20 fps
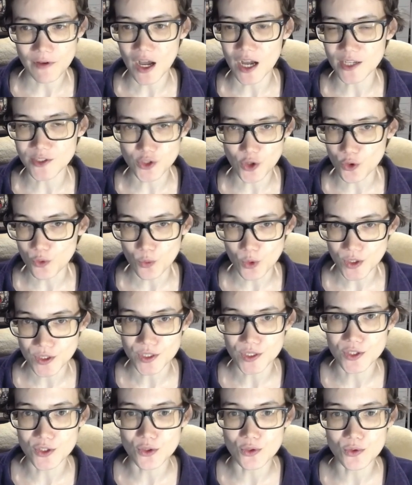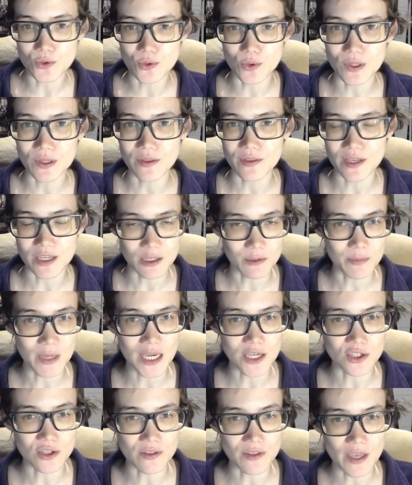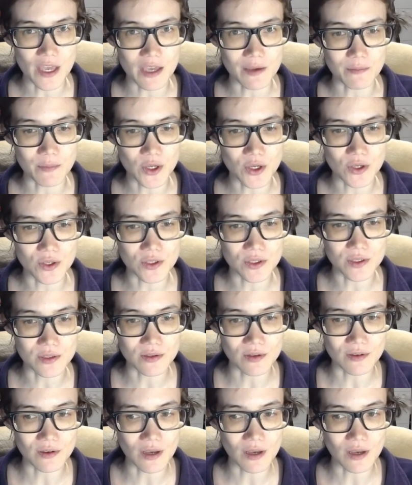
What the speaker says: I don't want to do the inpatient thing because